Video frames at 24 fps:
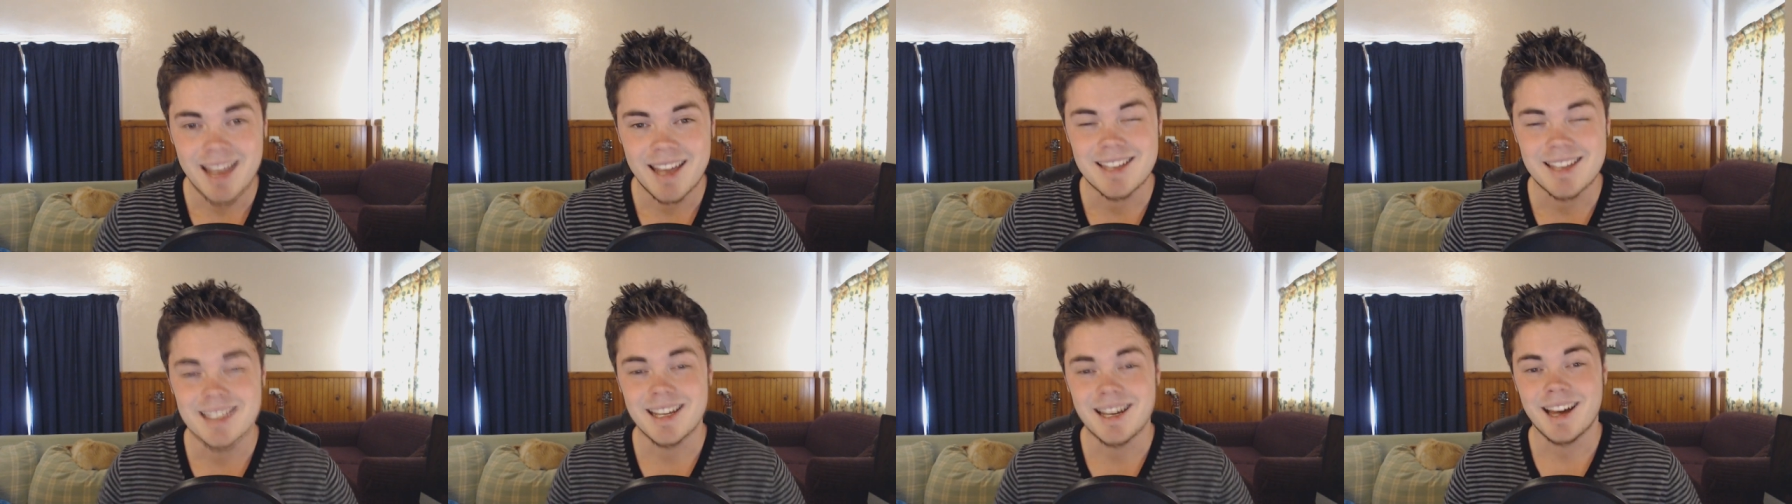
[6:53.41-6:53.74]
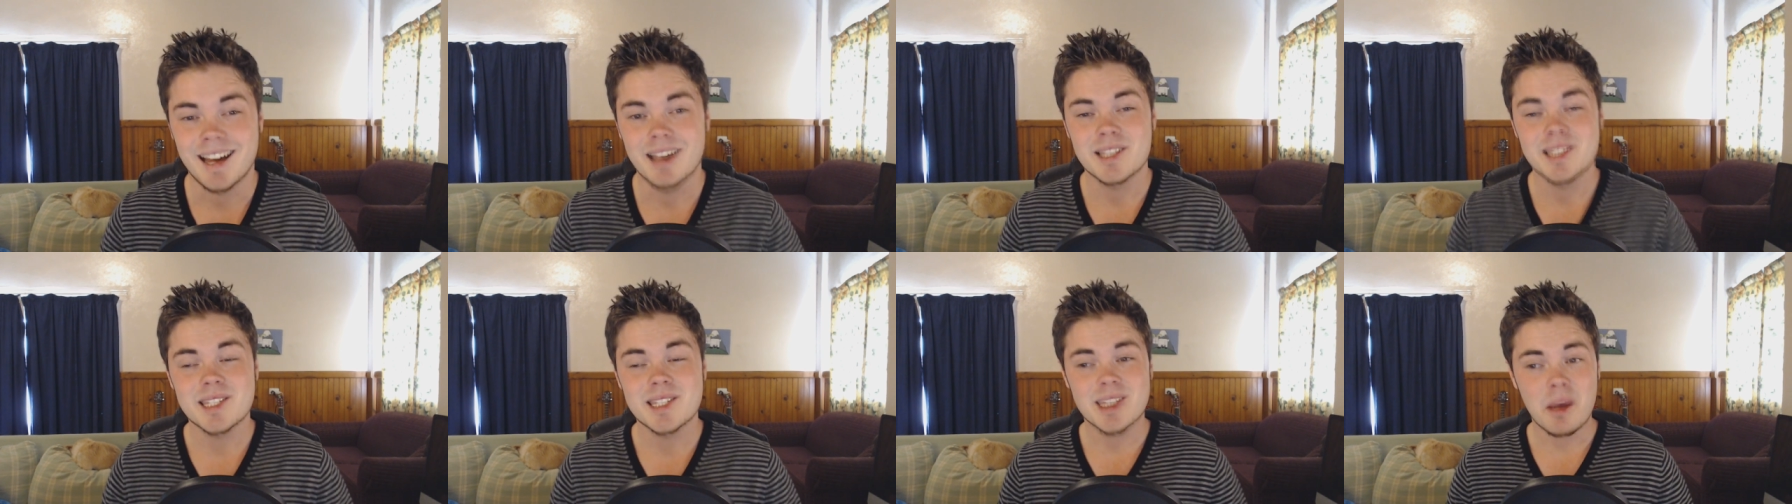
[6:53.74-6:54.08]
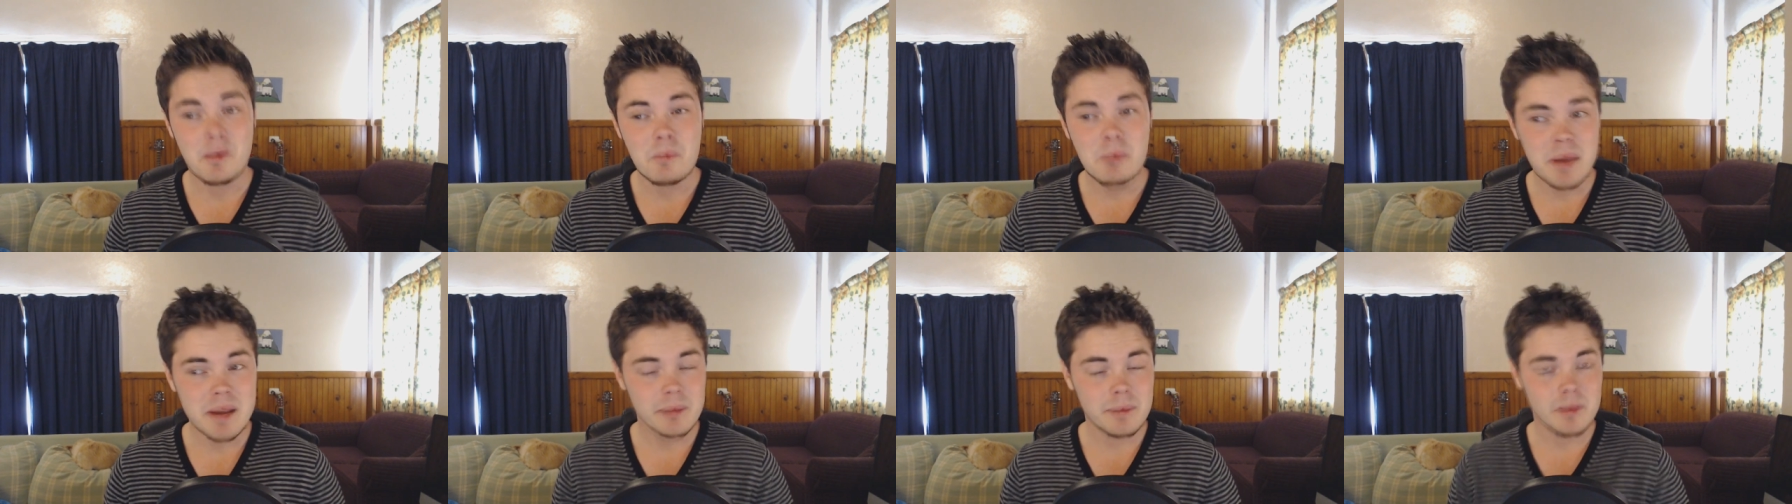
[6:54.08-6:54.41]
And uh,
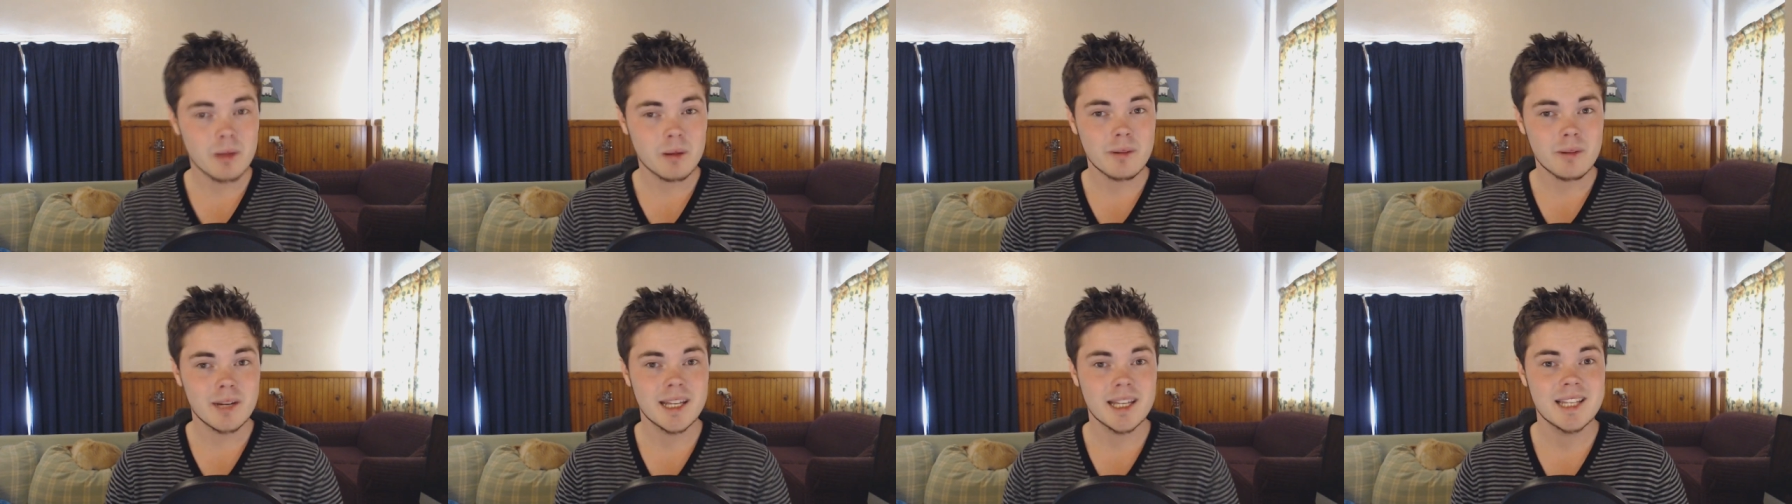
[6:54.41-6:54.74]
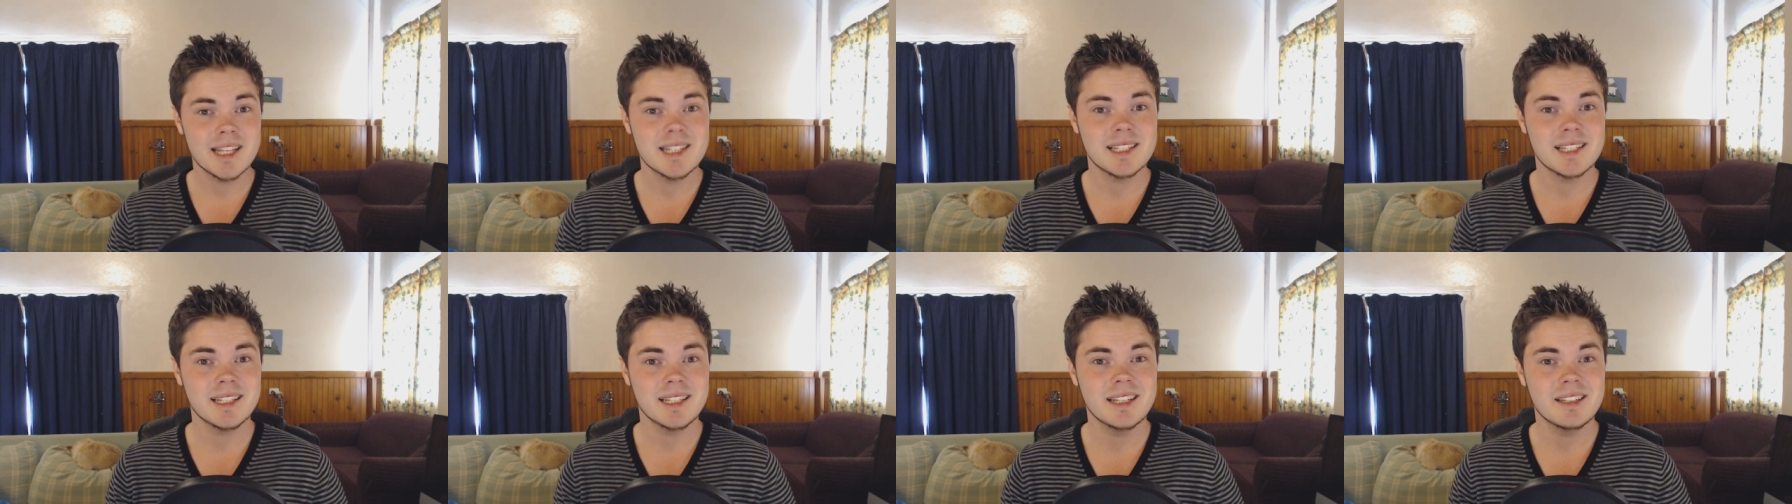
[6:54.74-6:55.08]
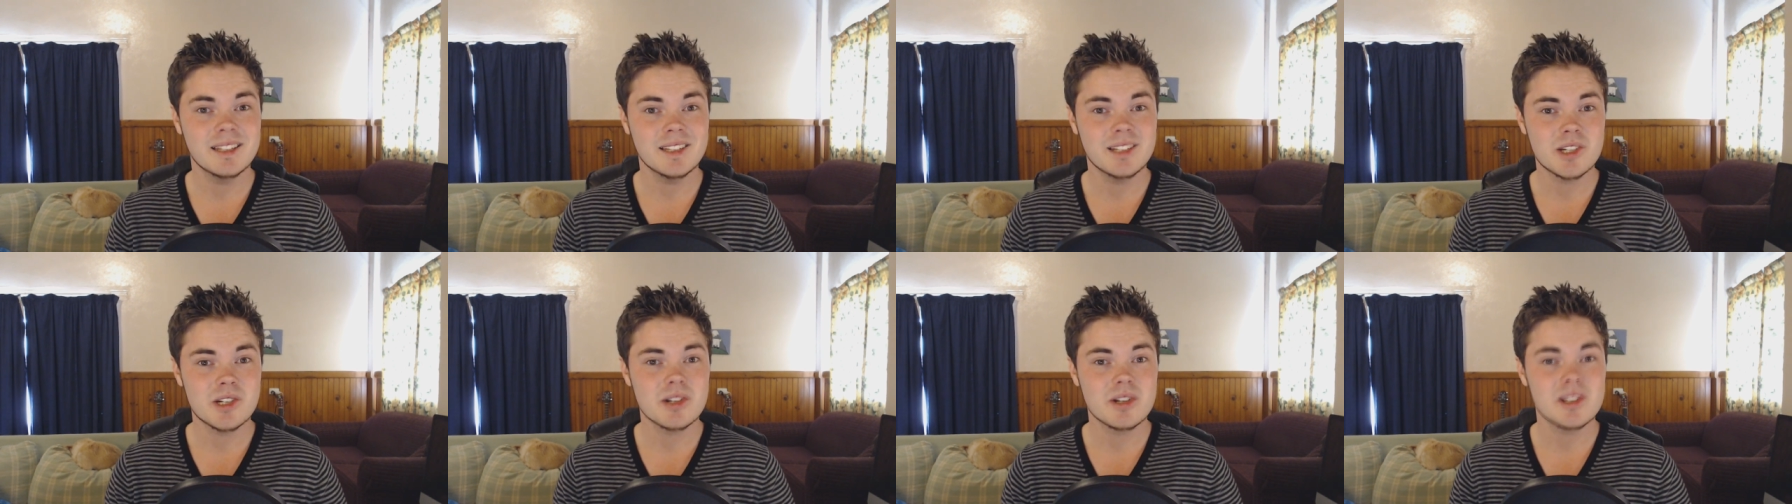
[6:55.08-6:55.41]
some people are running into
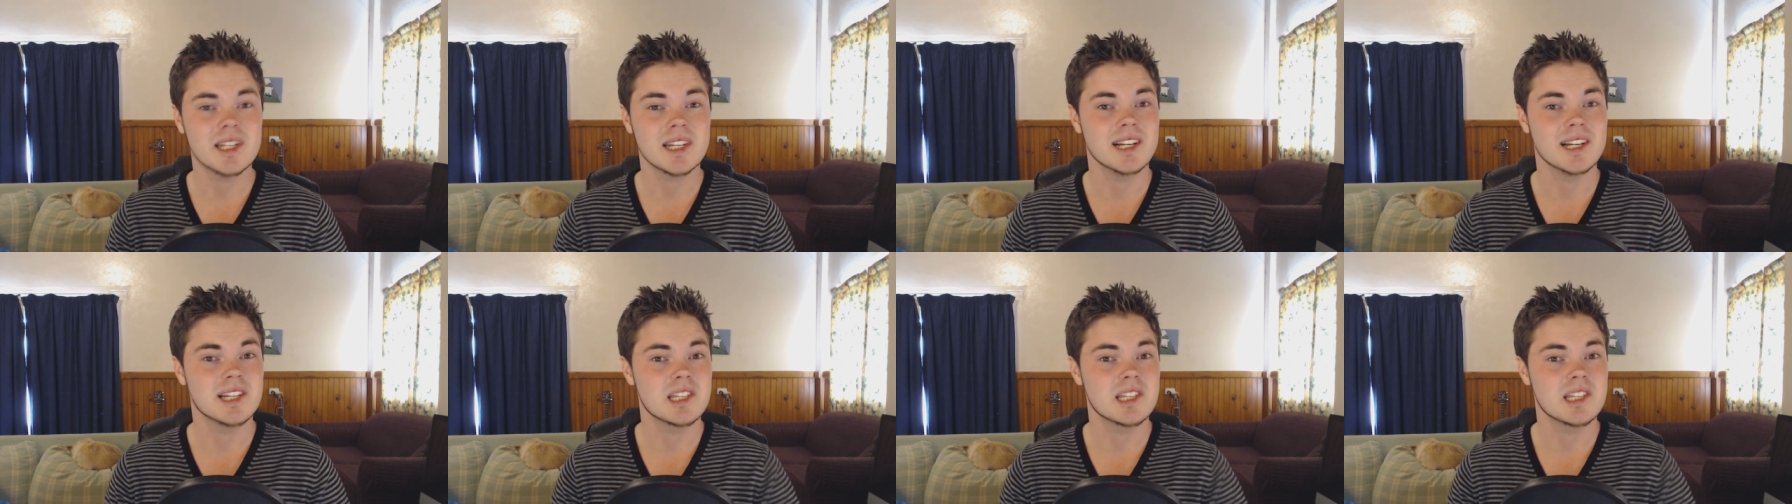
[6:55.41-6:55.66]
legal issues,